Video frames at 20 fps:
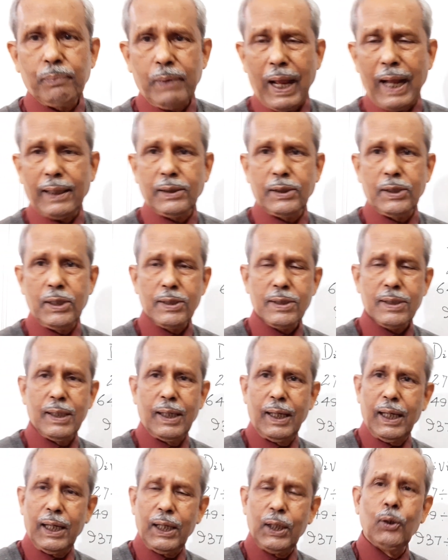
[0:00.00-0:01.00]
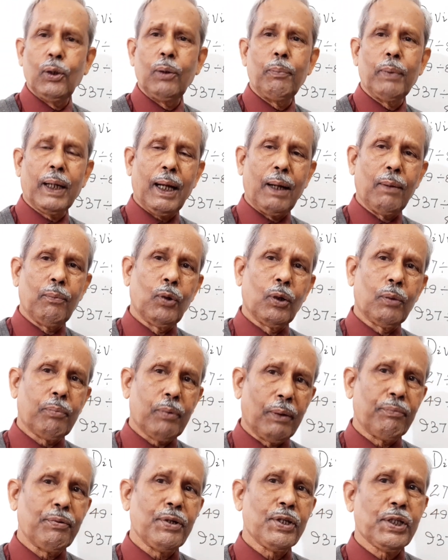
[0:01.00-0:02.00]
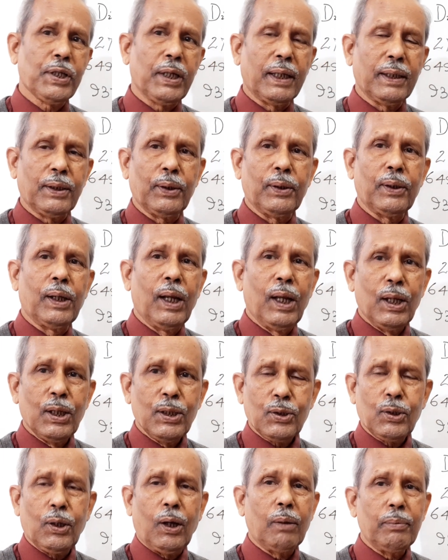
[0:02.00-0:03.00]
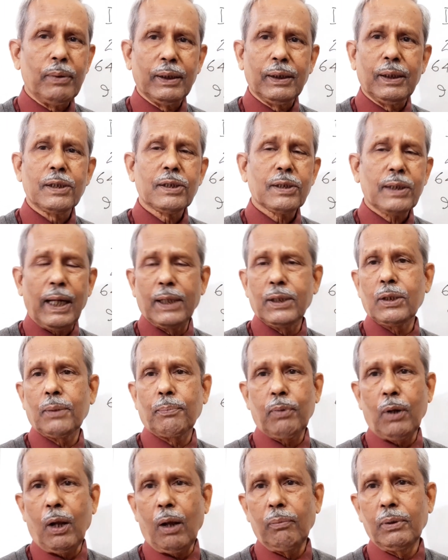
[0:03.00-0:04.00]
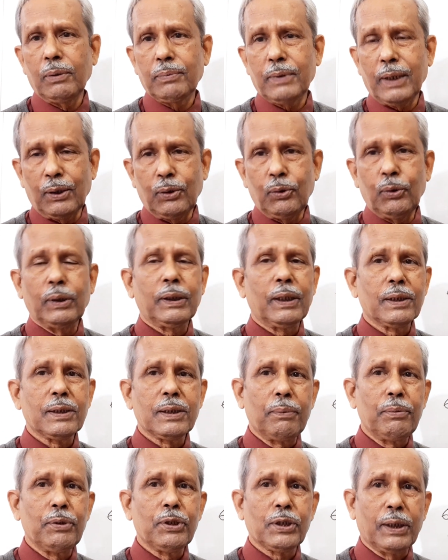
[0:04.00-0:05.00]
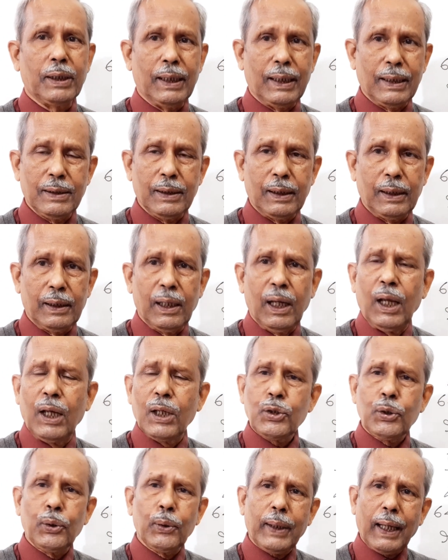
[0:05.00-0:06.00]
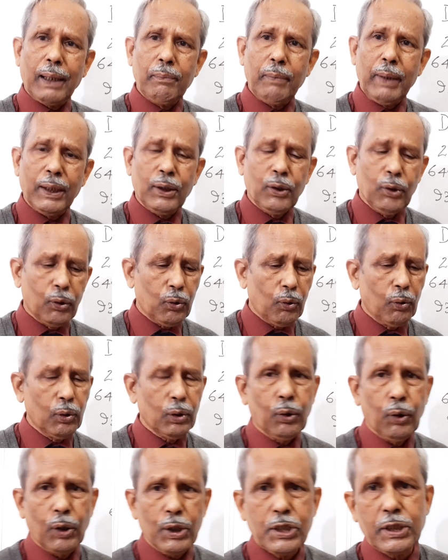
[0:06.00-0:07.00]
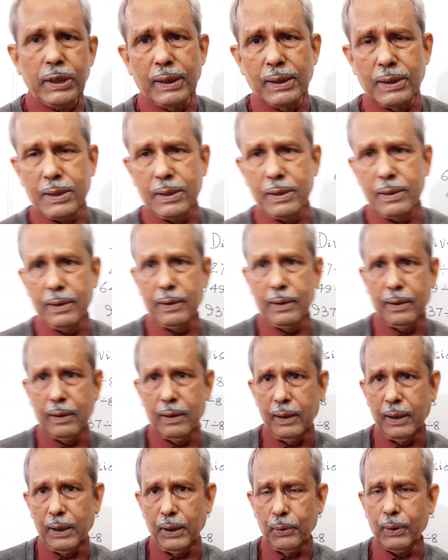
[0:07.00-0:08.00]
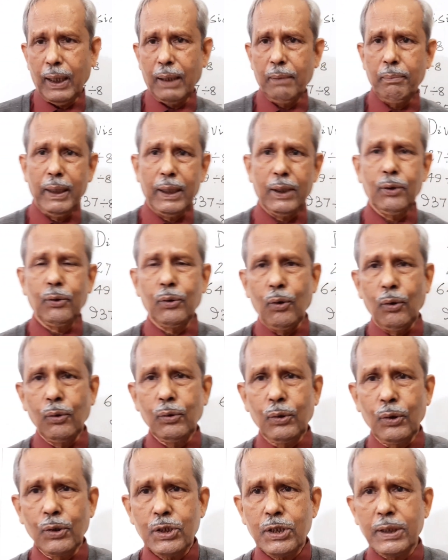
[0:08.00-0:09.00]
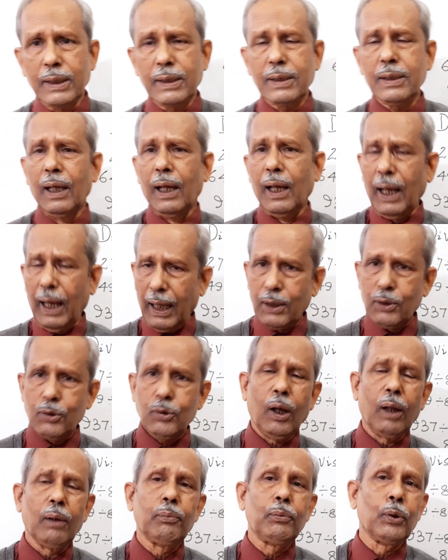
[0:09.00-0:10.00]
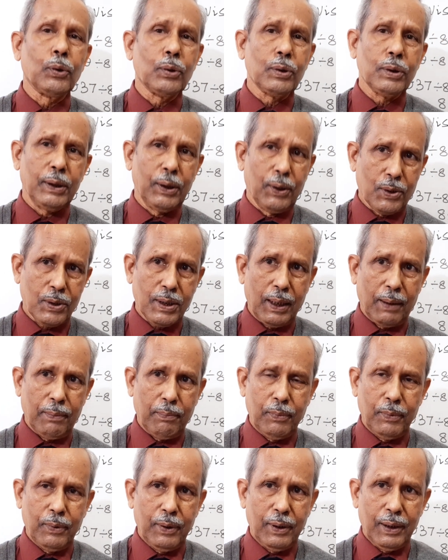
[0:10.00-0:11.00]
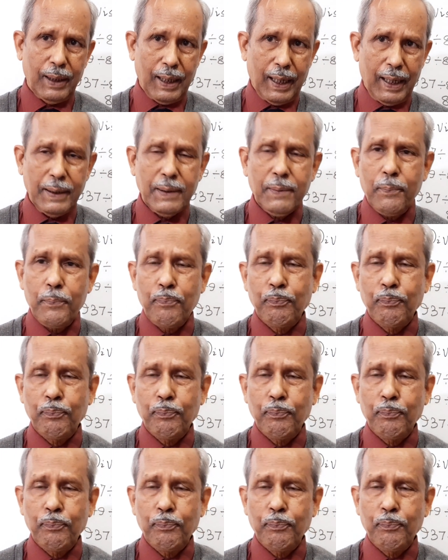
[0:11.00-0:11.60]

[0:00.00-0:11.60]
practice, you will become more proficient in solving these kinds of problems and doing this division easily. So you can make your own questions. You can make your own questions and solve those yourself, right?